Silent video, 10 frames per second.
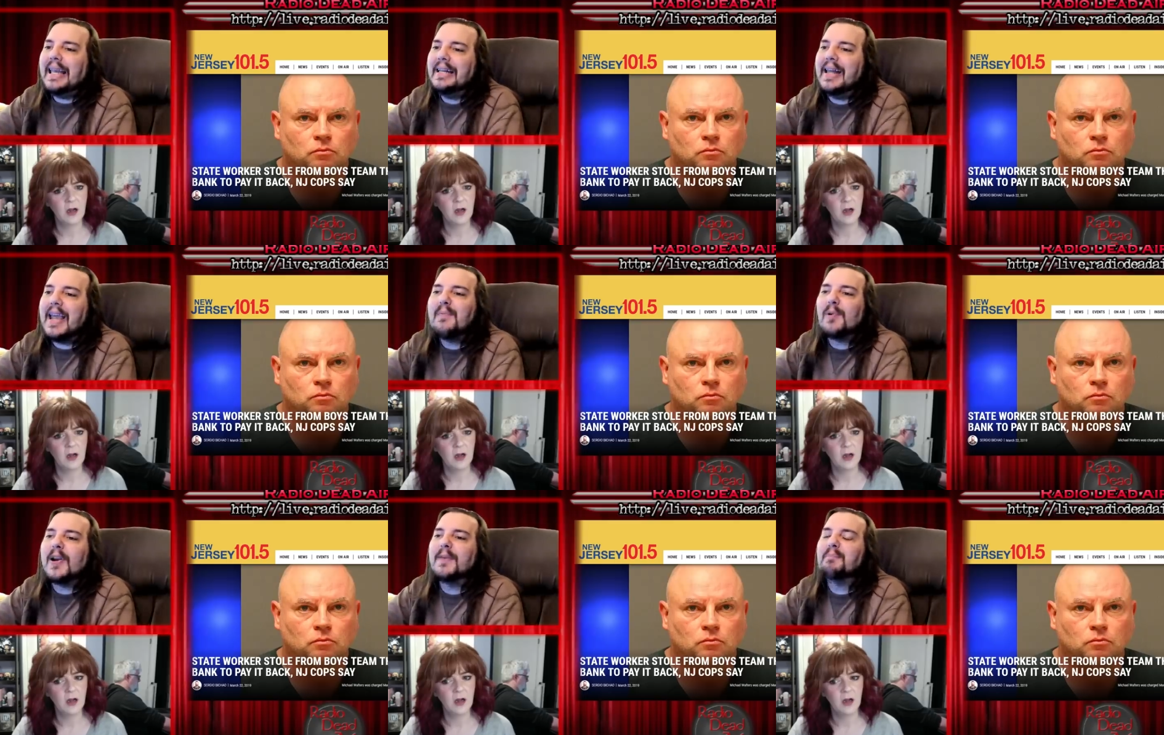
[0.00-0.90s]
Speaker 1: in
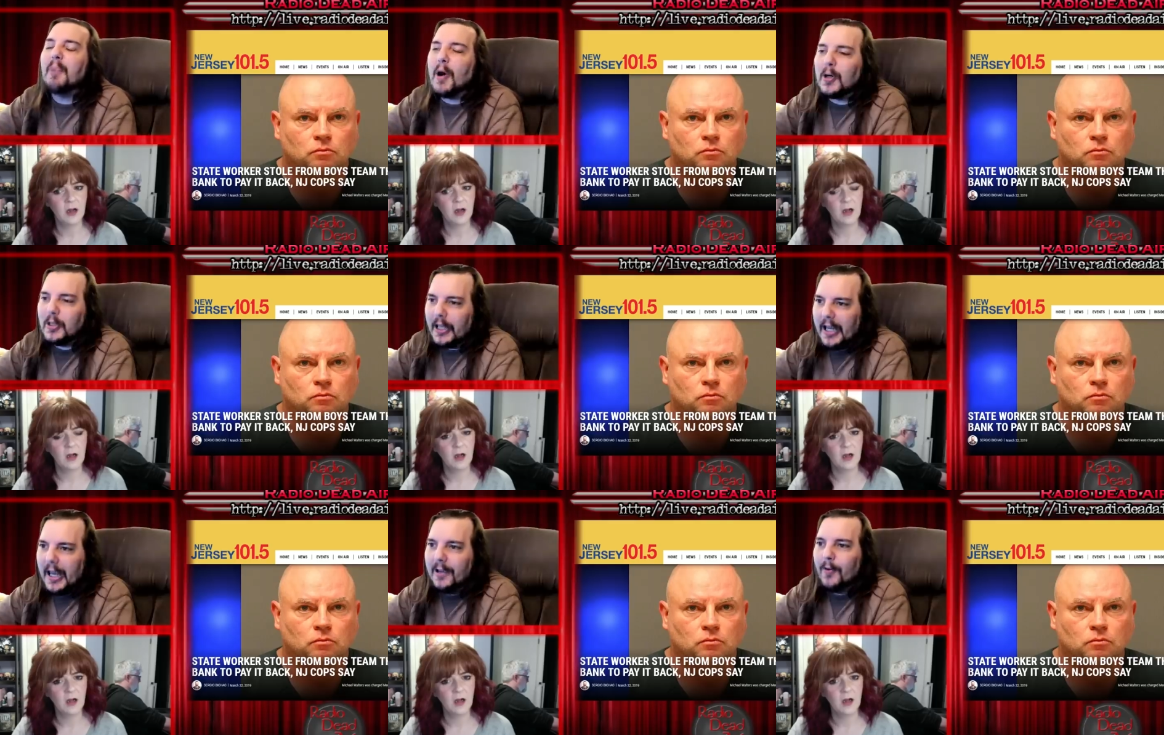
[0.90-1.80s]
neighboring
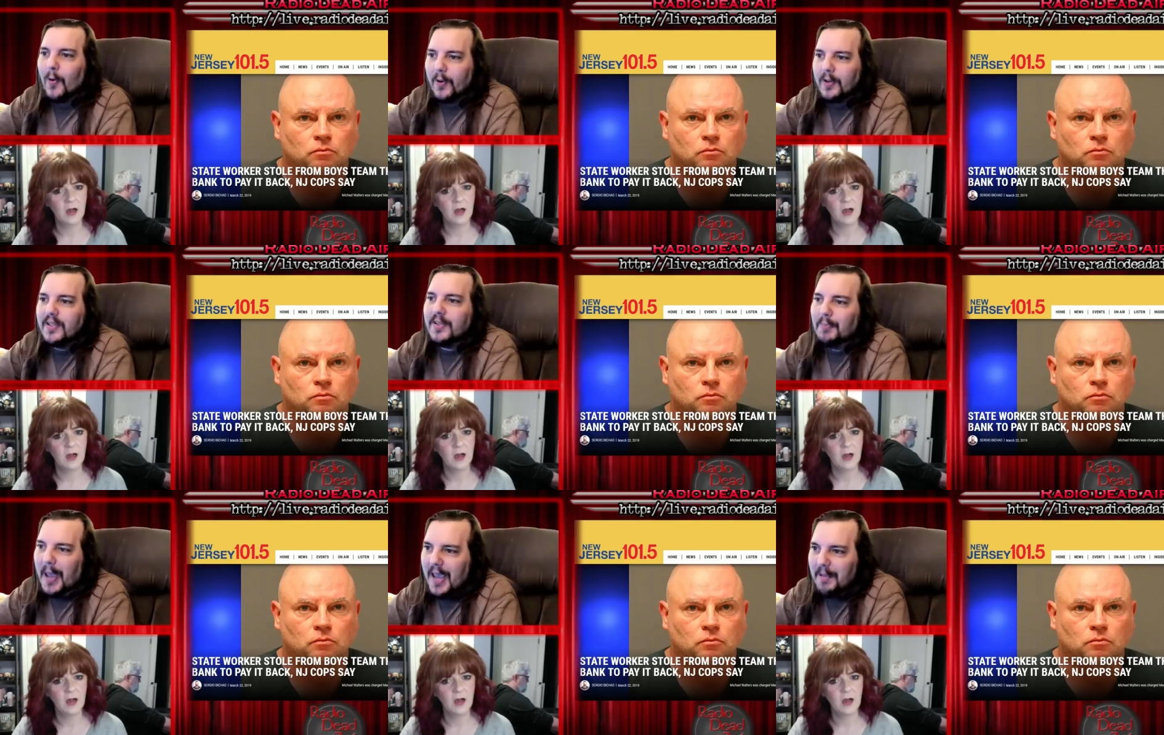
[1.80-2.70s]
Berkeley in order to
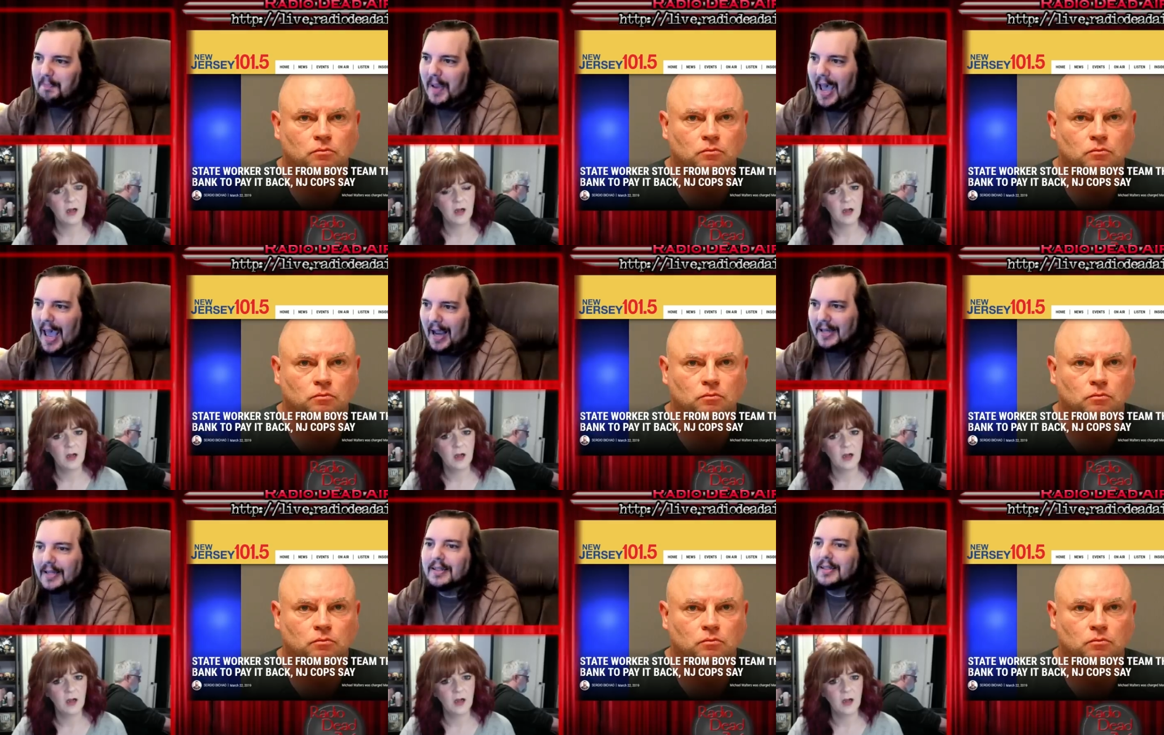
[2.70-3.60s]
pay it
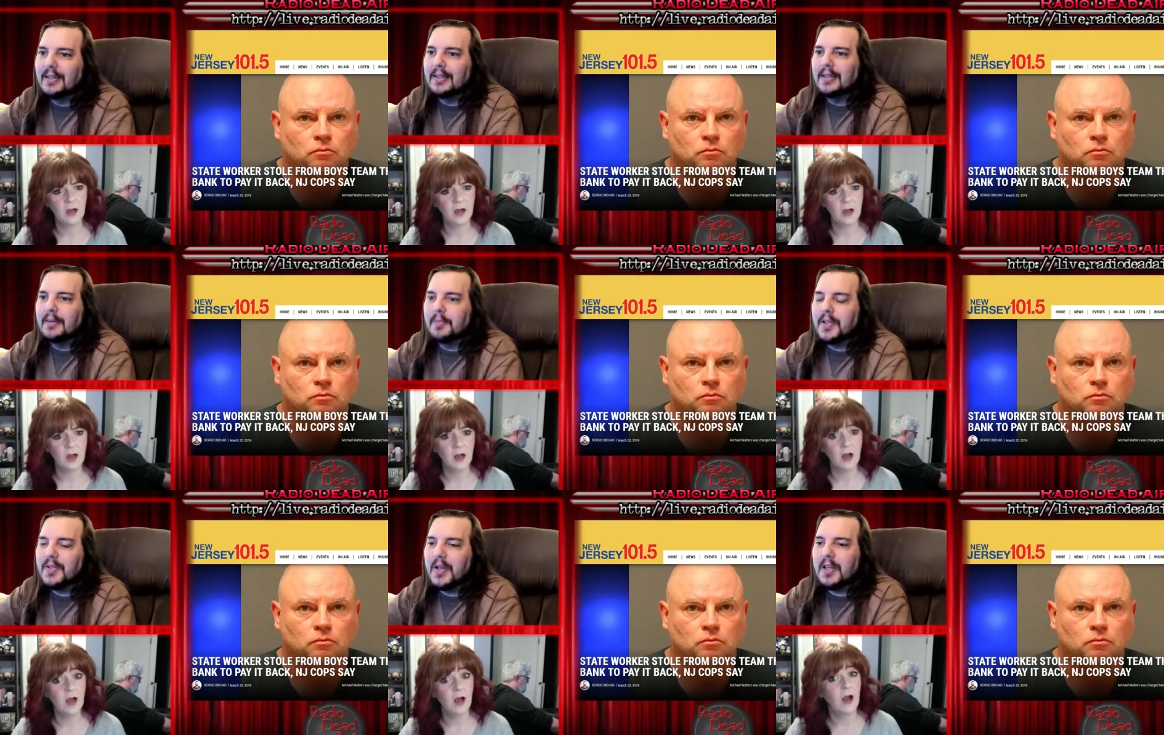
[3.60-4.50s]
back.
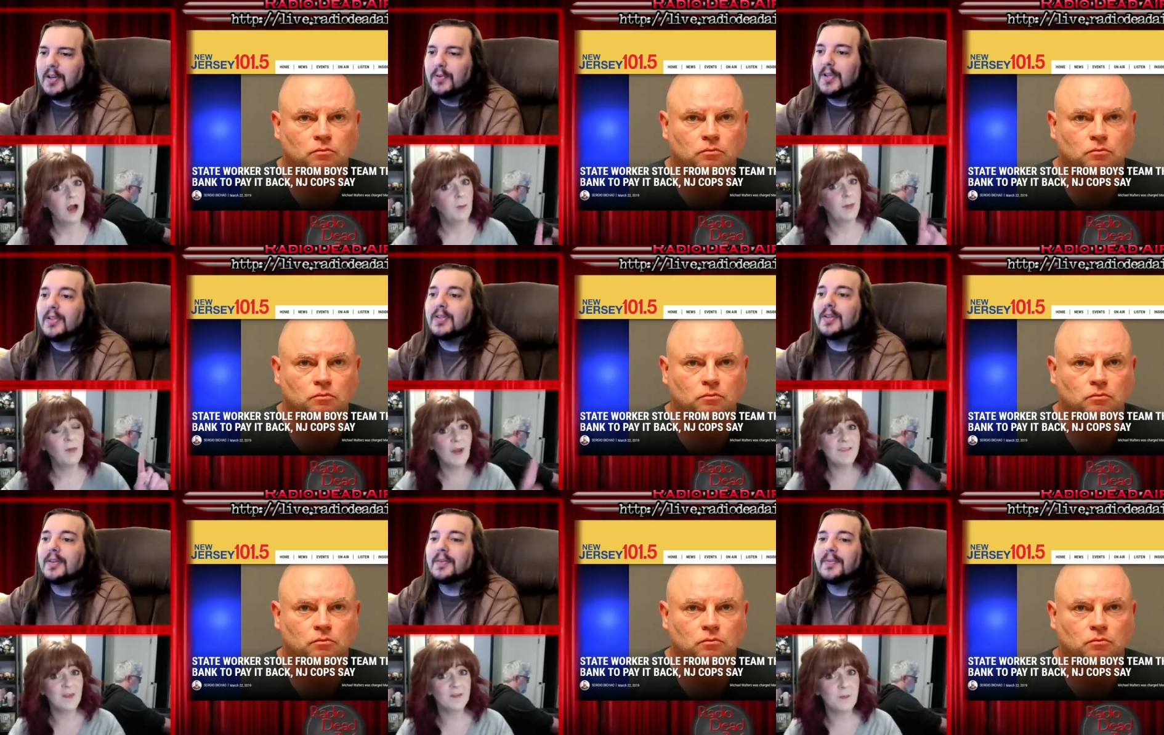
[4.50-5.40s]
Police said he used
Speaker 2: his... Oh,
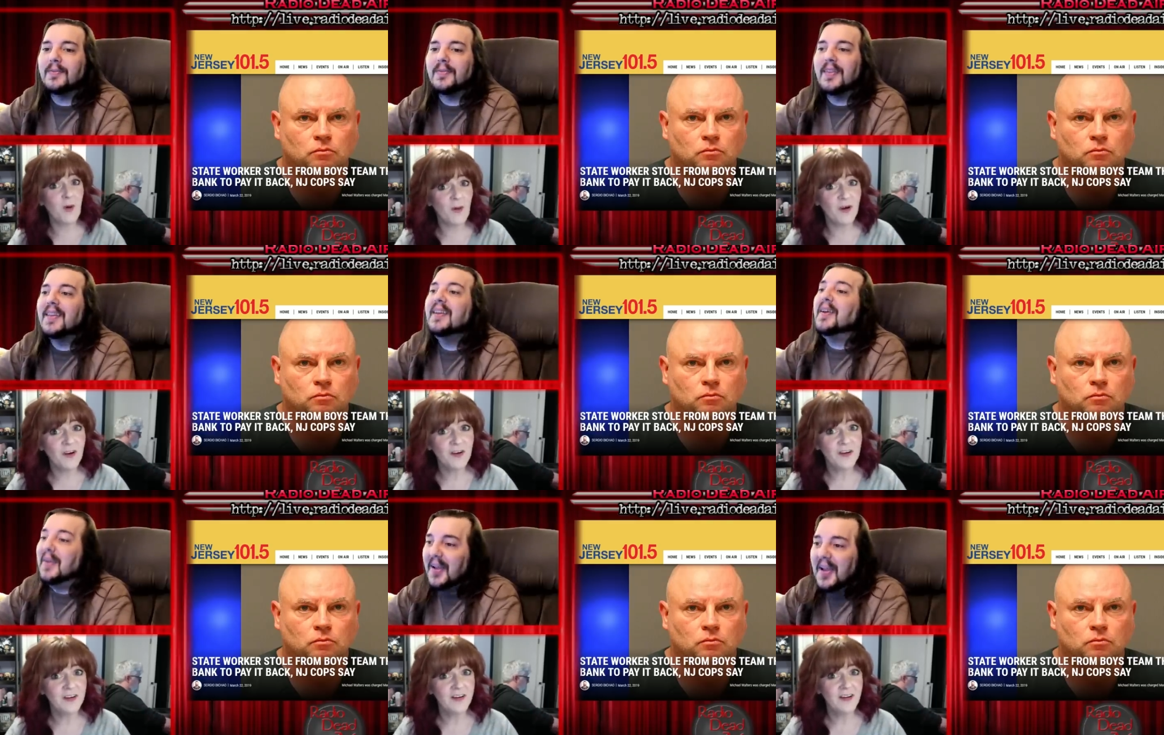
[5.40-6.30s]
wait, there's more!
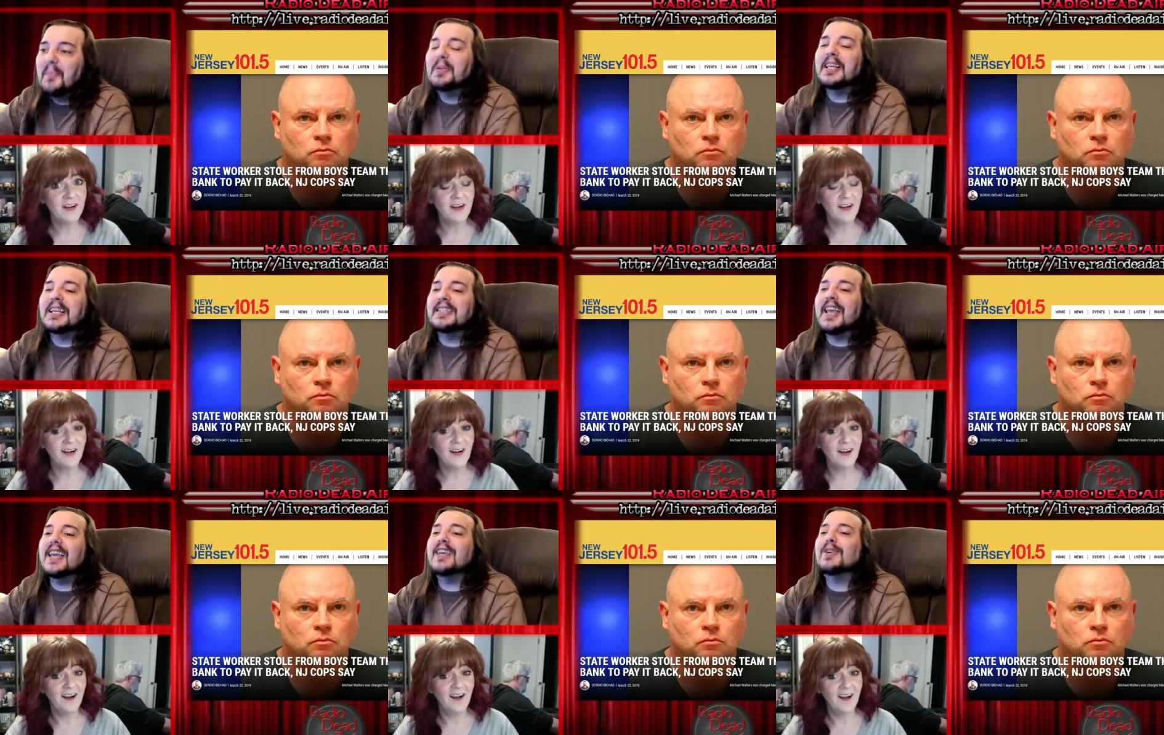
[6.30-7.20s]
Speaker 1: Police
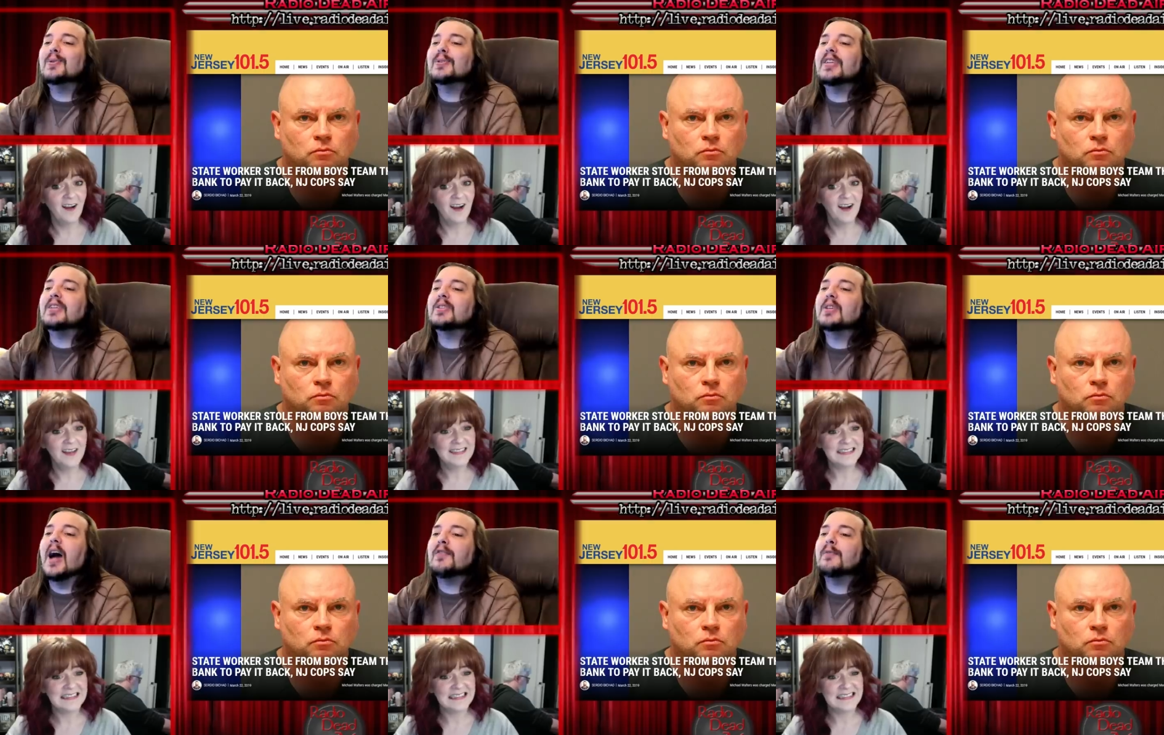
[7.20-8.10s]
say he used his
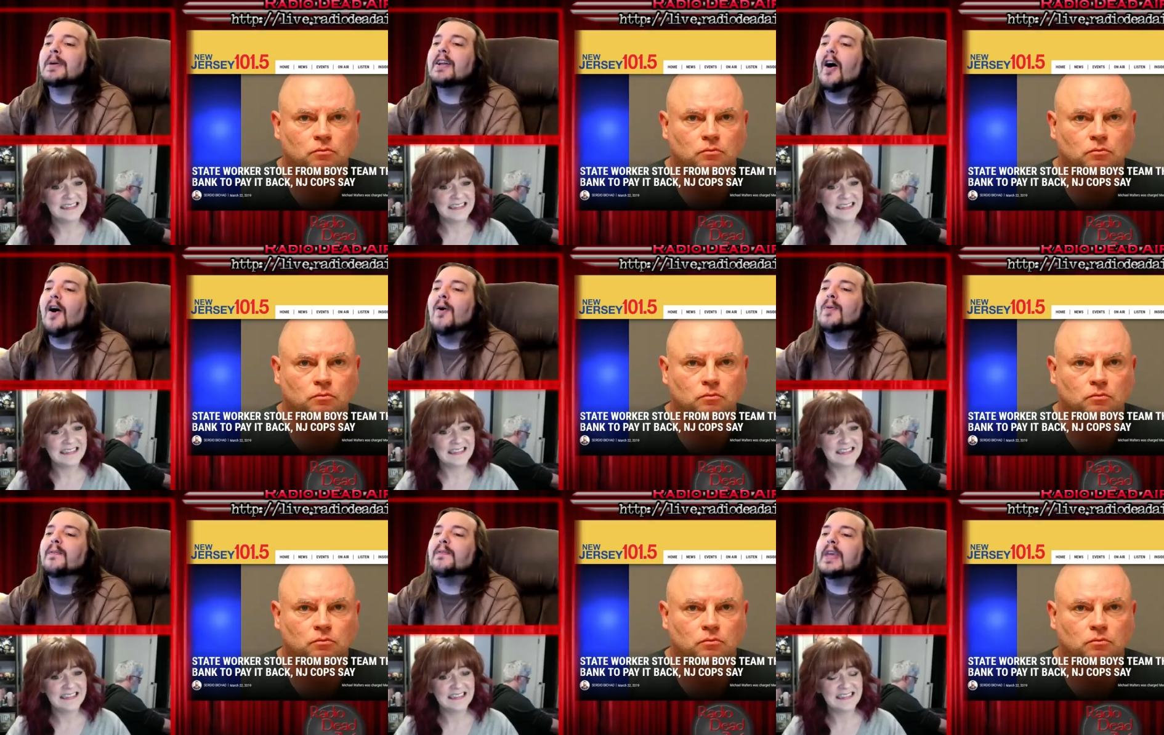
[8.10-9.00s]

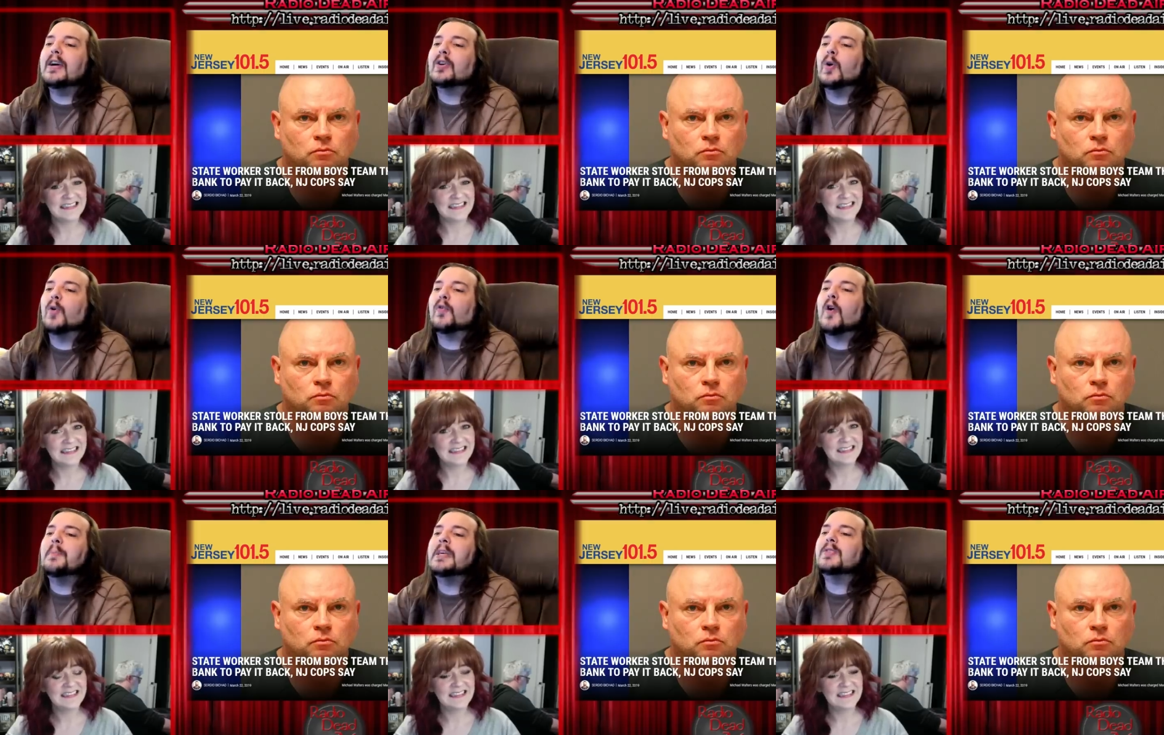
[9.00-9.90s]
government-owned vehicle
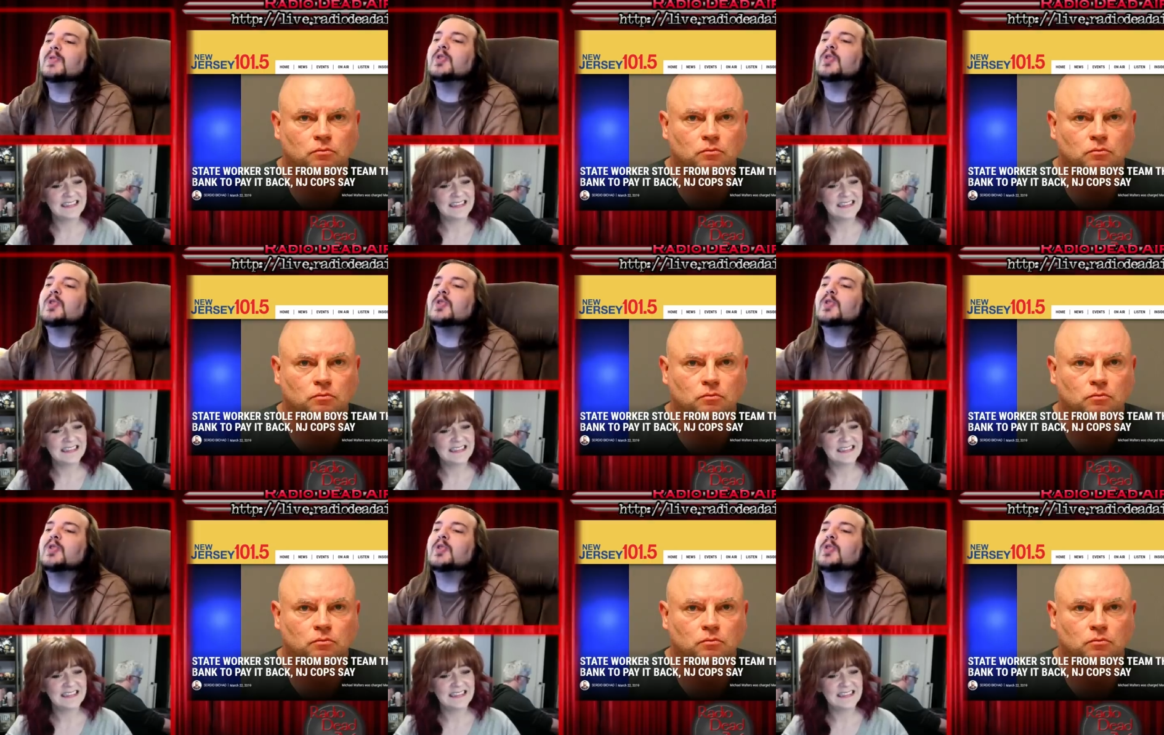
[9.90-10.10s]
from his